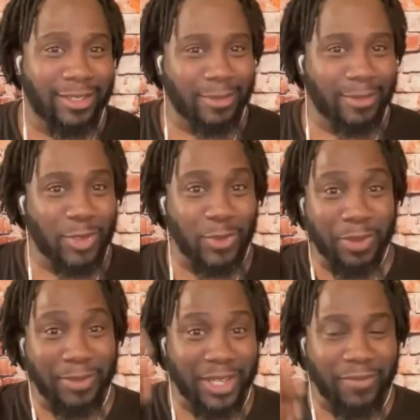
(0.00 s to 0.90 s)
I'm just gonna put
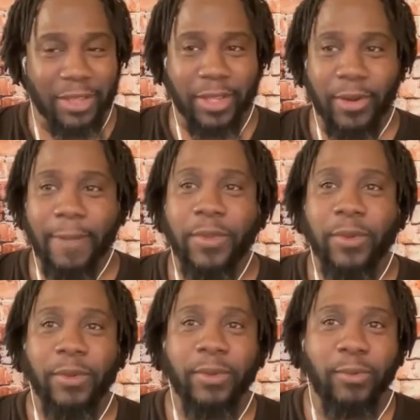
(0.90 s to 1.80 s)
myself out there, right?
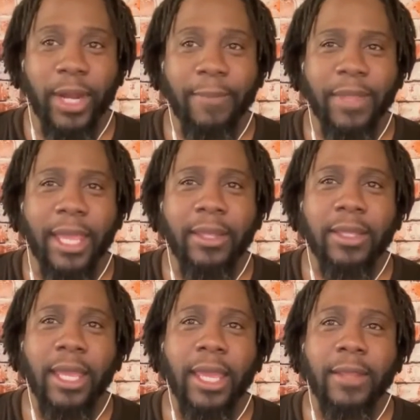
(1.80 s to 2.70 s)
Right.
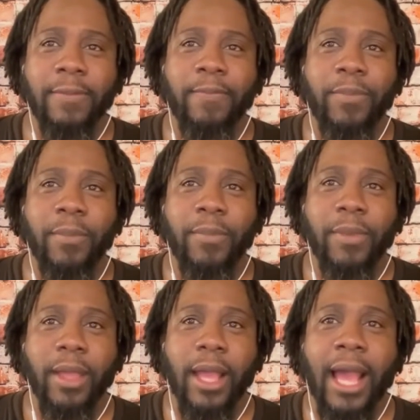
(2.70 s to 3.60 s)
And
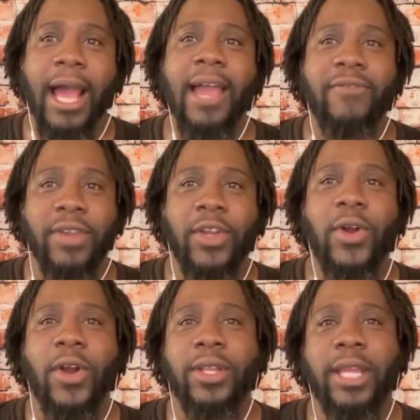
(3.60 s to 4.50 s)
I've
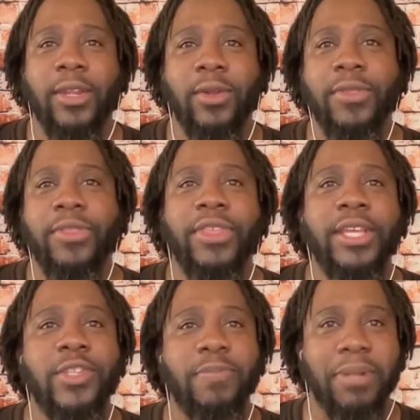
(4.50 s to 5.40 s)
incarnated on
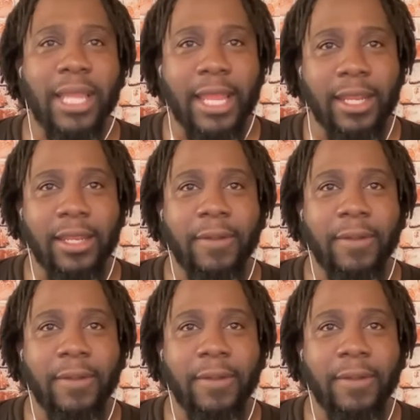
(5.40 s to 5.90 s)
this planet